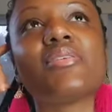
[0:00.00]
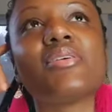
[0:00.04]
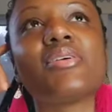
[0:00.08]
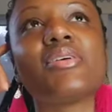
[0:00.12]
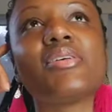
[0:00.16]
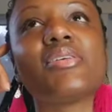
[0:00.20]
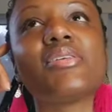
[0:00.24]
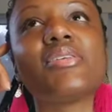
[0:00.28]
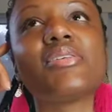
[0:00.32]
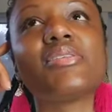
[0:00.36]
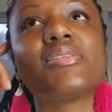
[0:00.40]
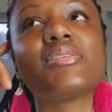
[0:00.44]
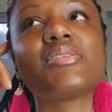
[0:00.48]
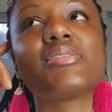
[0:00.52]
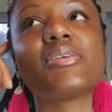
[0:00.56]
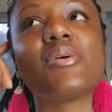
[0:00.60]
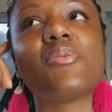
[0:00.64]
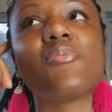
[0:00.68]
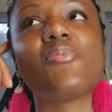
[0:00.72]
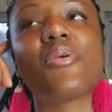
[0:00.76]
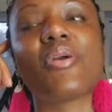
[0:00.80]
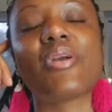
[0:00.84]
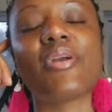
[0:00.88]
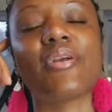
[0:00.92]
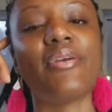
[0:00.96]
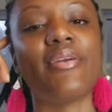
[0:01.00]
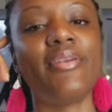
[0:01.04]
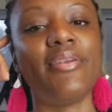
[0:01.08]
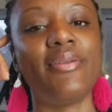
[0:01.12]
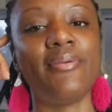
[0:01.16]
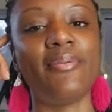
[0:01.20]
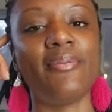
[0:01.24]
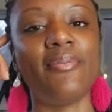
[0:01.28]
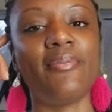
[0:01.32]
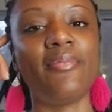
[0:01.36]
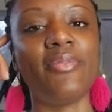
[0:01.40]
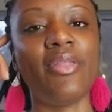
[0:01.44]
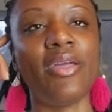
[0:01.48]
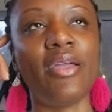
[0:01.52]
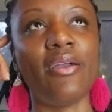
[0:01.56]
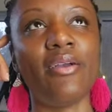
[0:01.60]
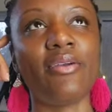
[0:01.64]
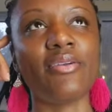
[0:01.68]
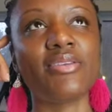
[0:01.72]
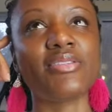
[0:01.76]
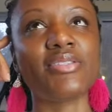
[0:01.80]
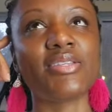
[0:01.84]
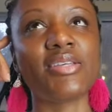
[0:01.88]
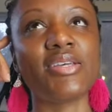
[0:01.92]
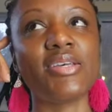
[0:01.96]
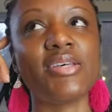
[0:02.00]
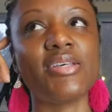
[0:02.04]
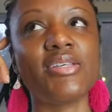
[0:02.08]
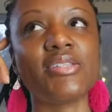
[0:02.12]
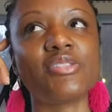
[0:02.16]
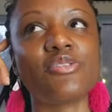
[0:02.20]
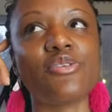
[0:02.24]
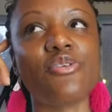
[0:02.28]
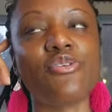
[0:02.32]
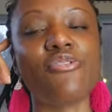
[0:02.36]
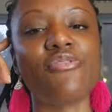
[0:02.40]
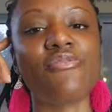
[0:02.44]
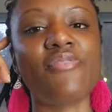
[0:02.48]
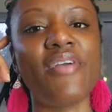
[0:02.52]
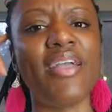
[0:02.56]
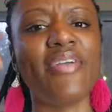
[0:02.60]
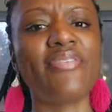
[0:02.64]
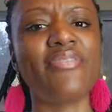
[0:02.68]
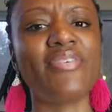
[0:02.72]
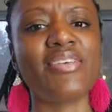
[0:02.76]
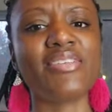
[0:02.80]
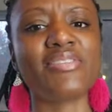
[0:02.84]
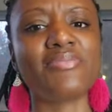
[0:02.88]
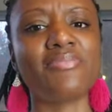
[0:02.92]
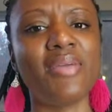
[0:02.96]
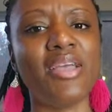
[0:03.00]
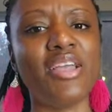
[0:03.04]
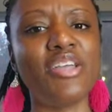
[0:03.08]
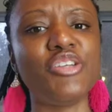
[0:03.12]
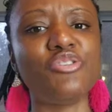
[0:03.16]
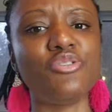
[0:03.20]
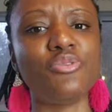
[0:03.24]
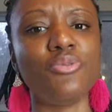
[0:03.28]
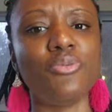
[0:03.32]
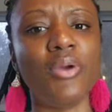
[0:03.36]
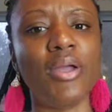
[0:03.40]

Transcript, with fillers: it's somewhere in the, there it says your faith has made you